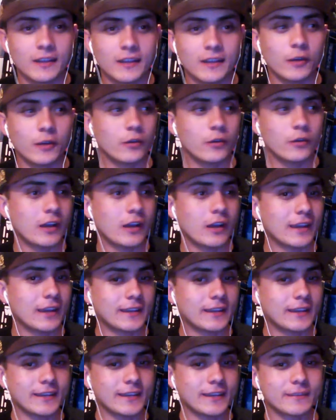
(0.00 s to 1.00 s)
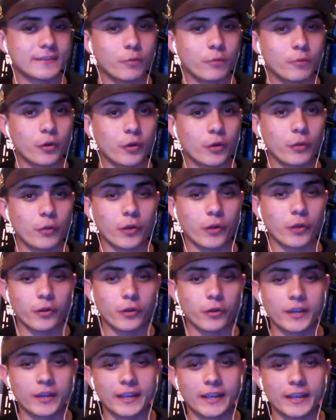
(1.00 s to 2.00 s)
Now, I get the point where,
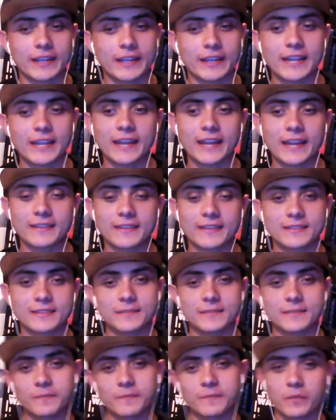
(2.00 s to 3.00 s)
okay, yeah, does